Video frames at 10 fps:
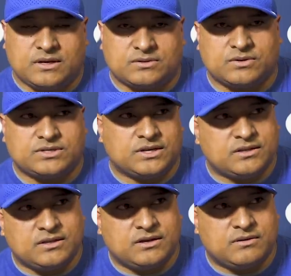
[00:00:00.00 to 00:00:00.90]
towards the end
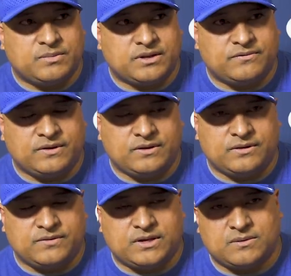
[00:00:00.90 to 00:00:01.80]
of the year, but if
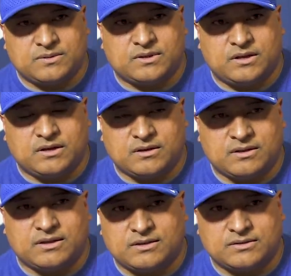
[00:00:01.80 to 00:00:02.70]
he comes
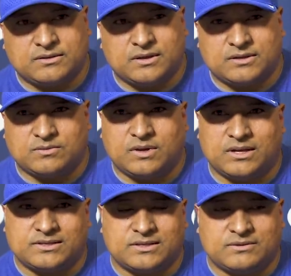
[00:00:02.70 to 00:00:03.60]
along as
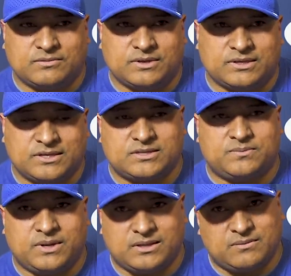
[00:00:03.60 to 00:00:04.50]
well as we
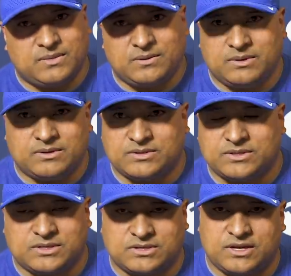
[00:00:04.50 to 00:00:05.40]
anticipate, then maybe there's
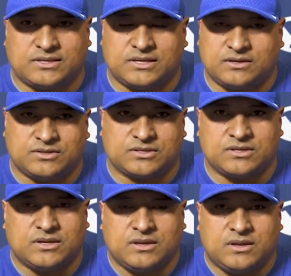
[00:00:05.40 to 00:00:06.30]
just a chance that he'll
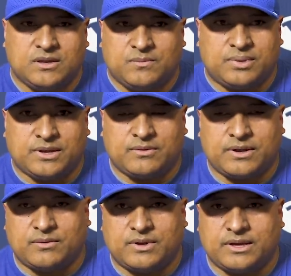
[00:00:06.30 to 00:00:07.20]
just play
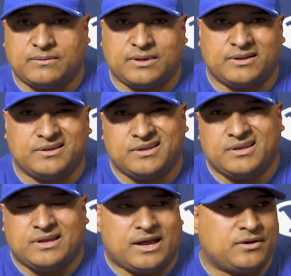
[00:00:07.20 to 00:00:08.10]
right away. And
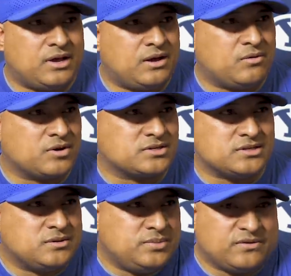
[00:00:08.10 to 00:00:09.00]
I don't know how it works,
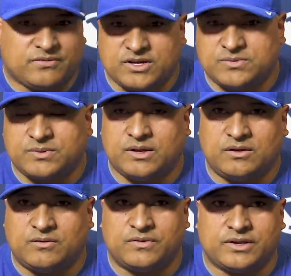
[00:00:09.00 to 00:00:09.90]
because he'll be a freshman all over